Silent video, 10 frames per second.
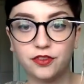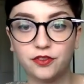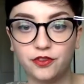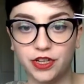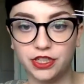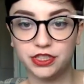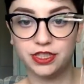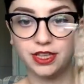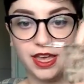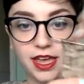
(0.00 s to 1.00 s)
finished the
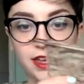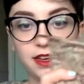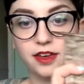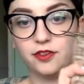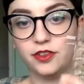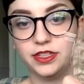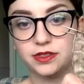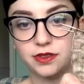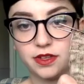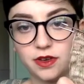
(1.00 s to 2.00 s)
leg of
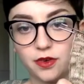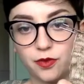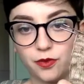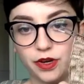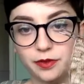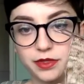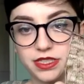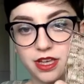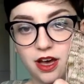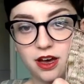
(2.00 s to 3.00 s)
this ribbed
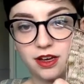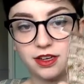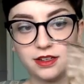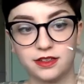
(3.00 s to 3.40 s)
sock,